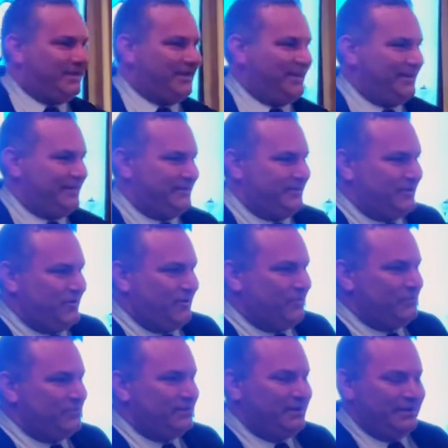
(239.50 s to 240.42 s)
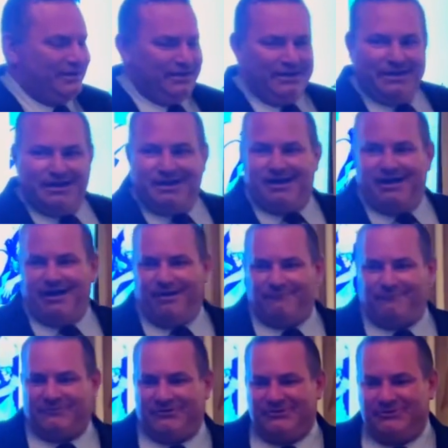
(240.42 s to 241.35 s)
kid, you know?
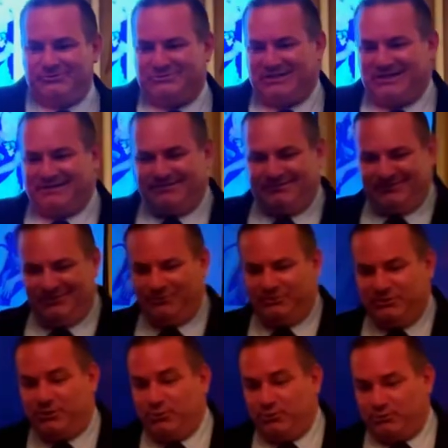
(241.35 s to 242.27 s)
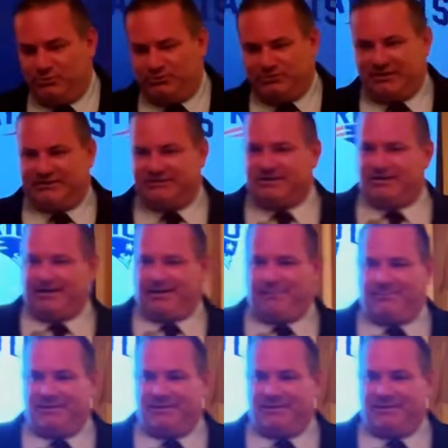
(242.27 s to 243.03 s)
I sound like a